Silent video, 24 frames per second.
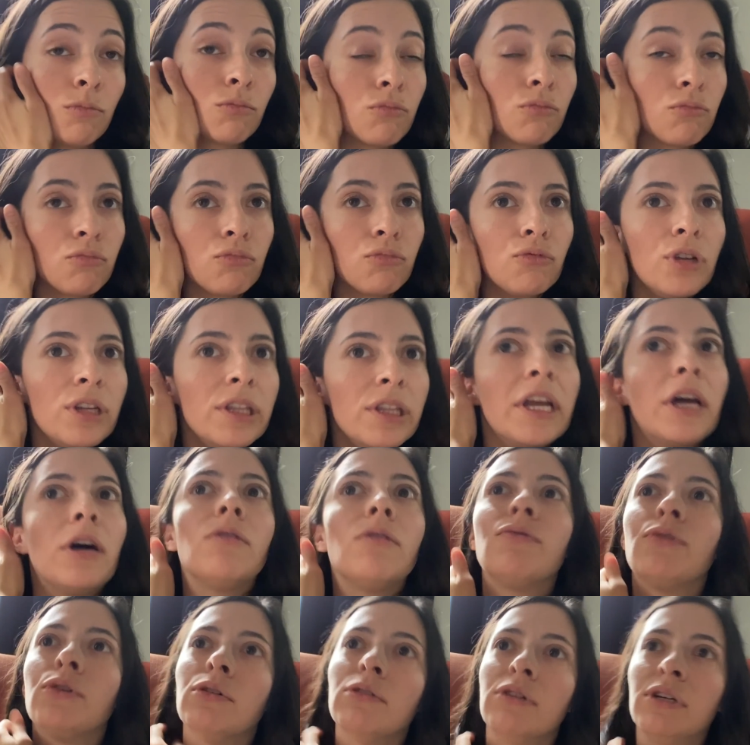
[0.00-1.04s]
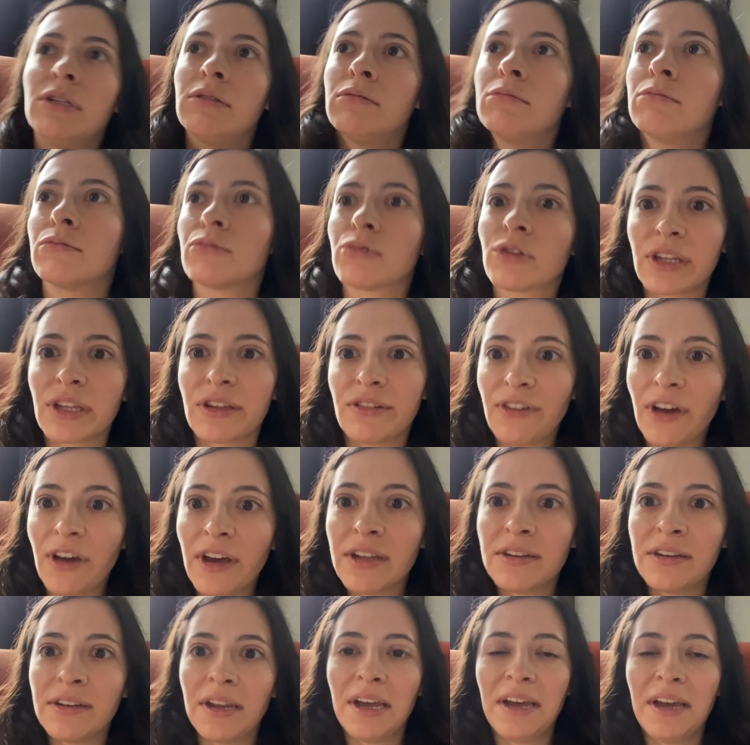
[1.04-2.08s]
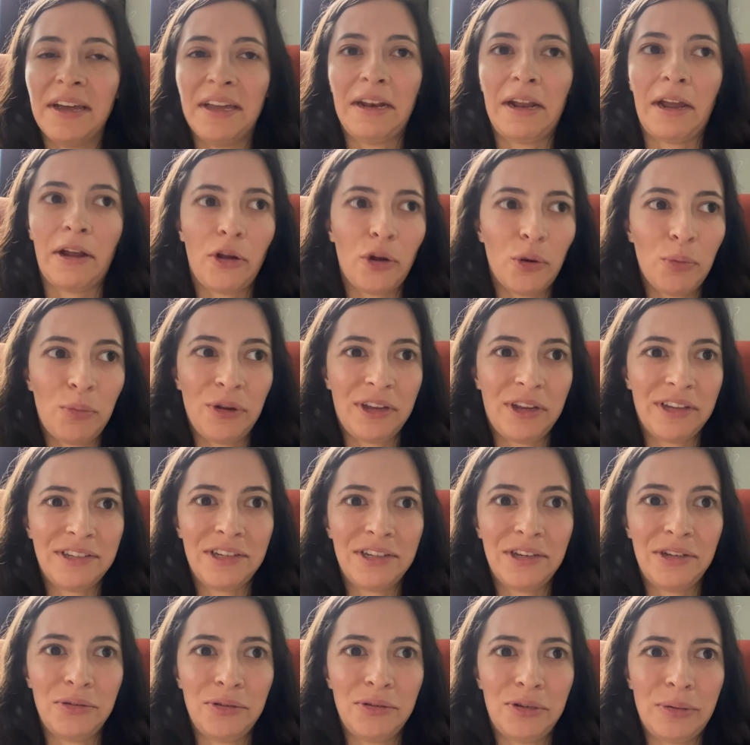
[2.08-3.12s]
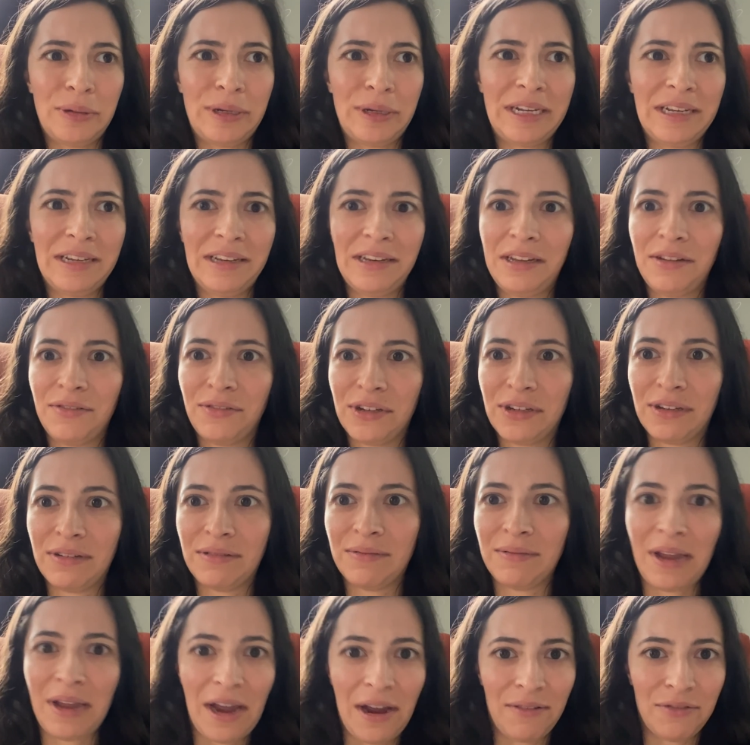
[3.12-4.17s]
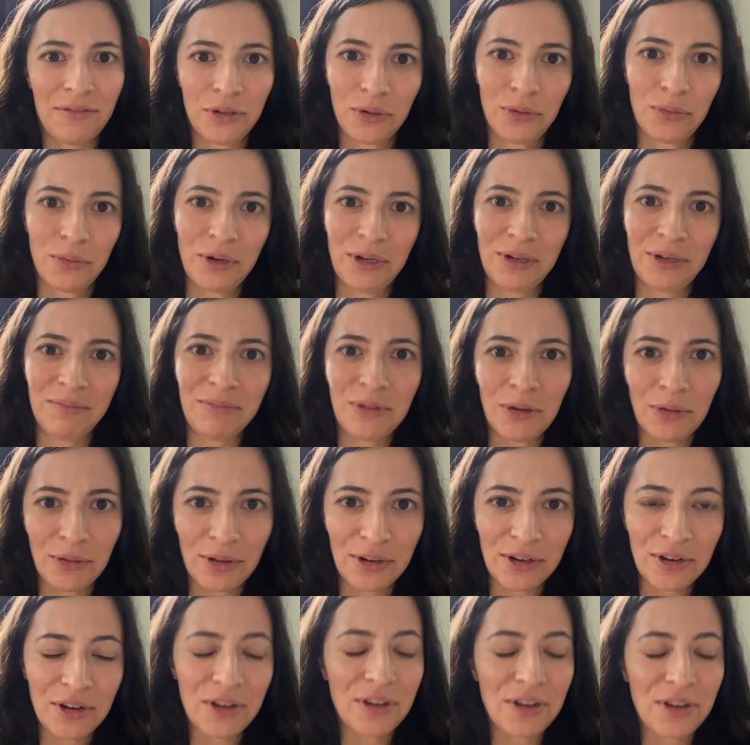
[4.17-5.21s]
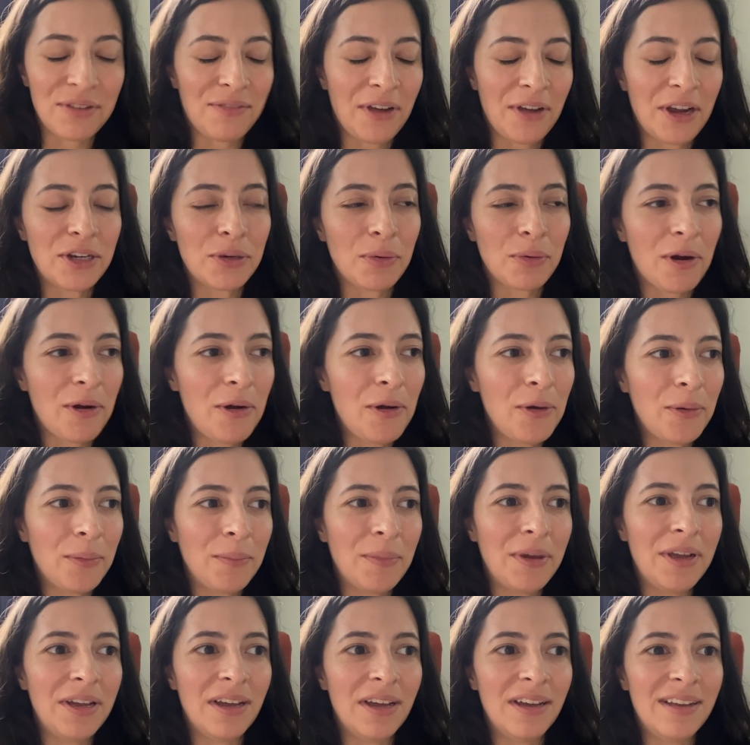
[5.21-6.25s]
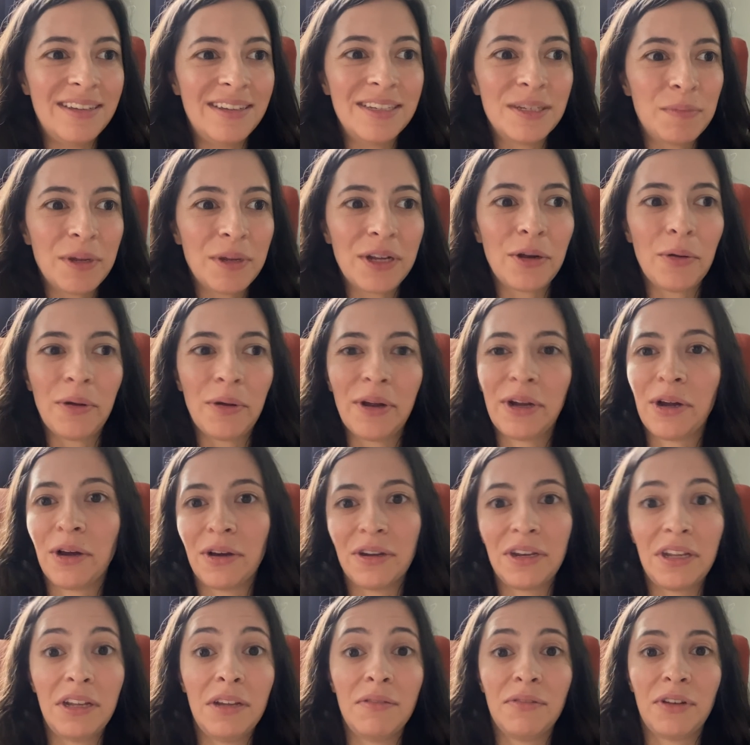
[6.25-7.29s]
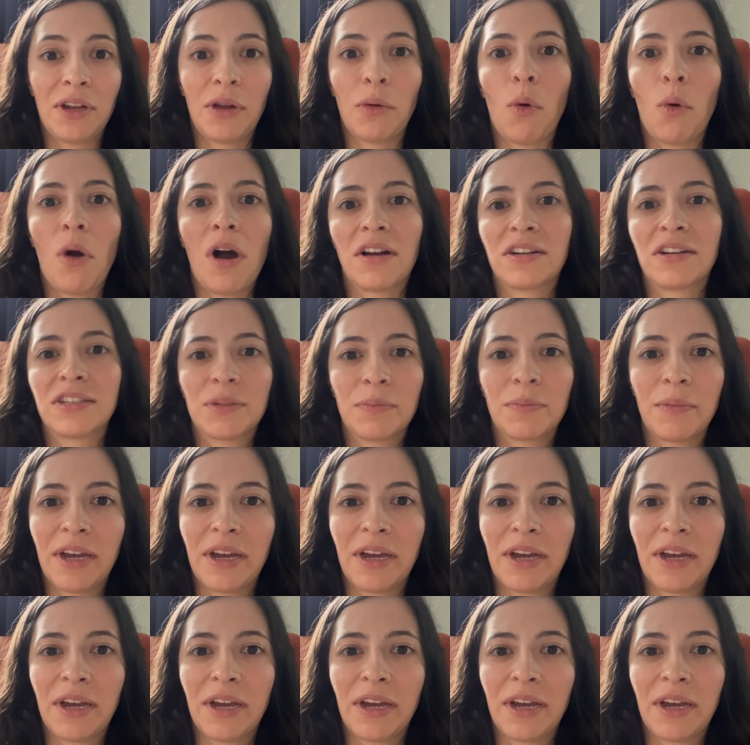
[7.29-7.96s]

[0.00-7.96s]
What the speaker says: really helpful and really fun, and I hope we continue doing it even after we're no longer confined to our home, has been going on evening walks.